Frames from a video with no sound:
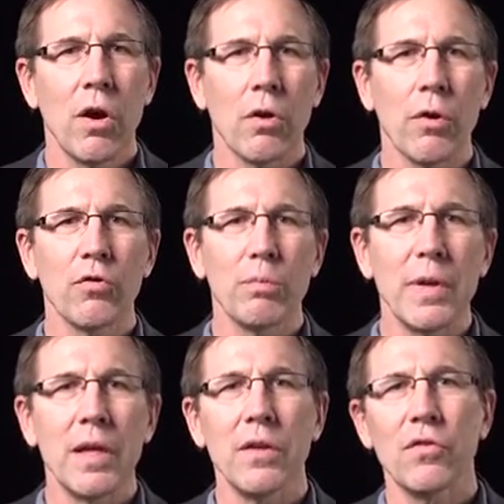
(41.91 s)
are those
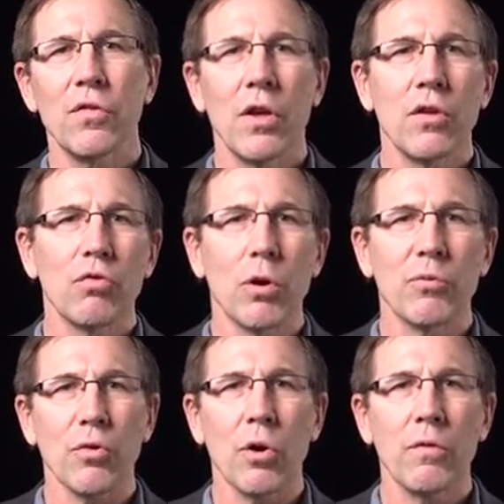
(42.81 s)
means to
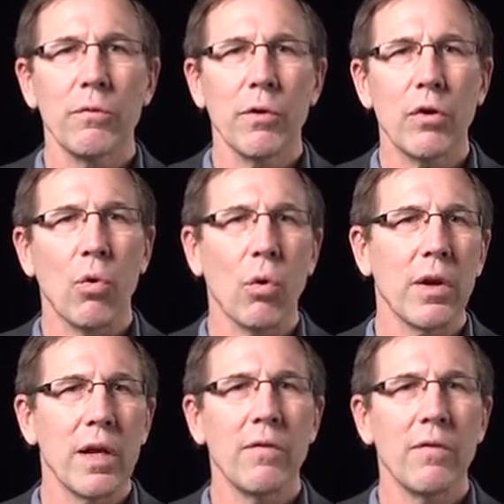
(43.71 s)
observe and record